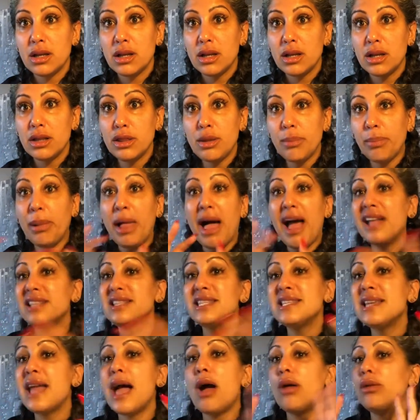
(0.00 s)
the plant's
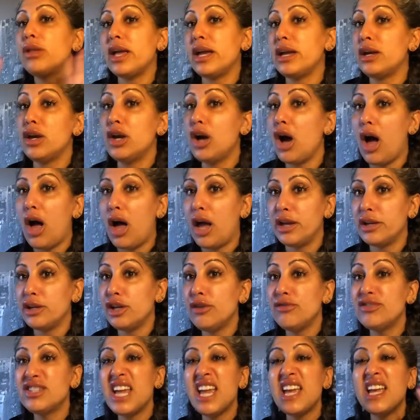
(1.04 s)
now like gone.
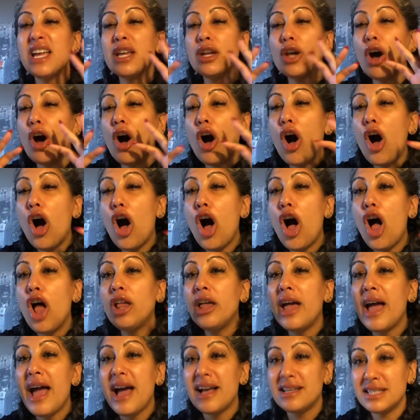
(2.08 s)
You've taken
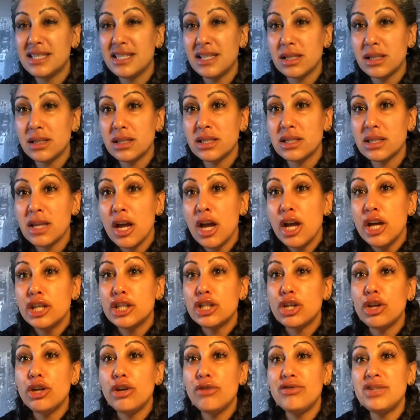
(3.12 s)
all essence.
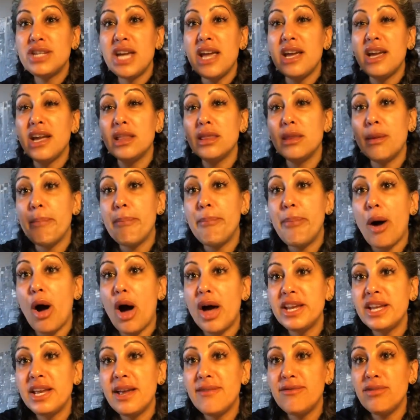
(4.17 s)
So you've taken the
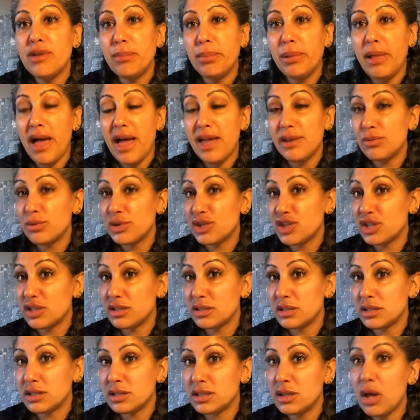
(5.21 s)
body of the plant, which is
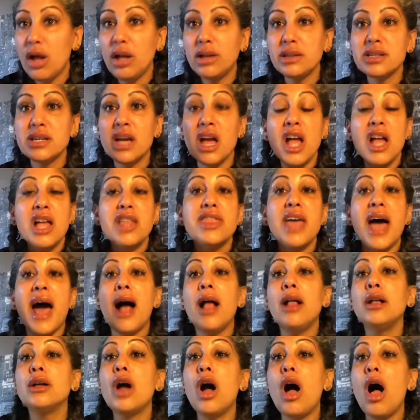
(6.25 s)
the salt, the
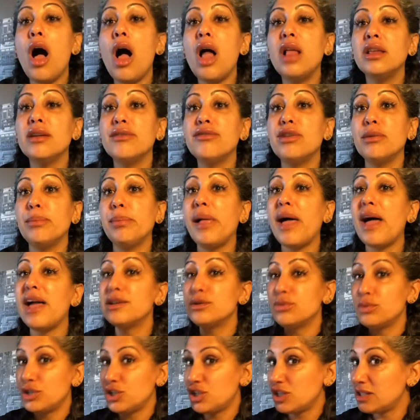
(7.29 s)
alcohol of the
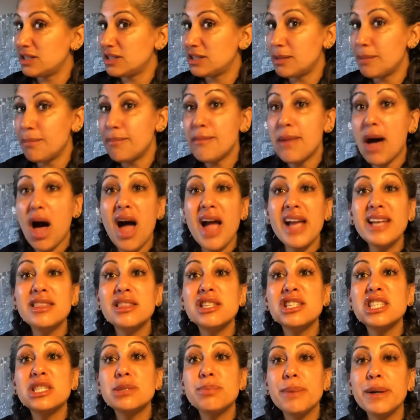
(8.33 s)
plant, which is the mind,
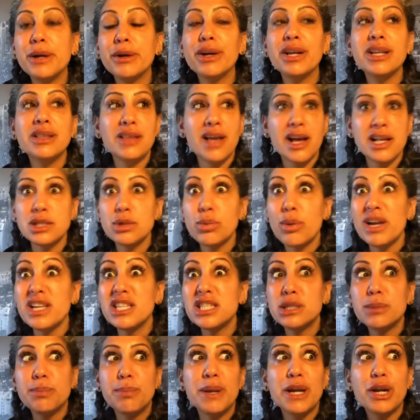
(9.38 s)
the spirit. That's why
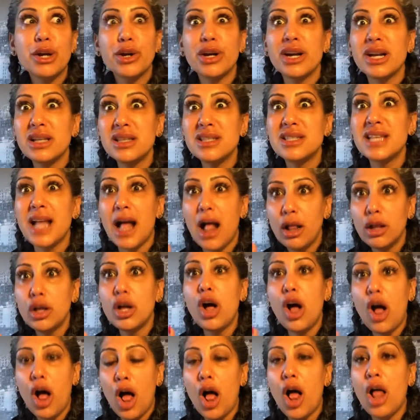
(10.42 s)
spirits,
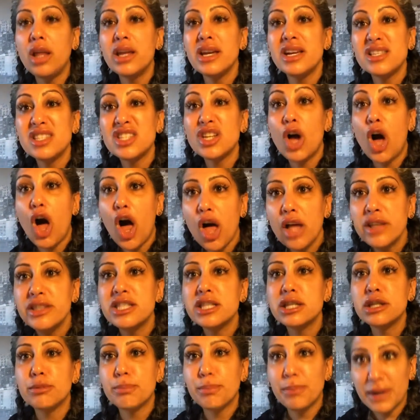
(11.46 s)
alcohol is called
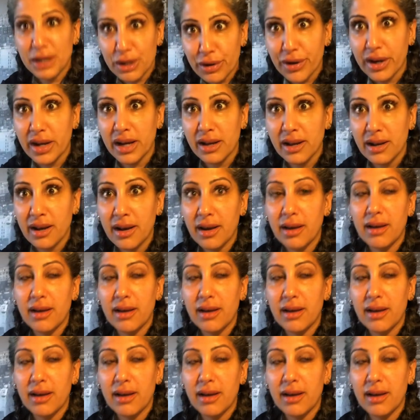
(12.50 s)
spirit.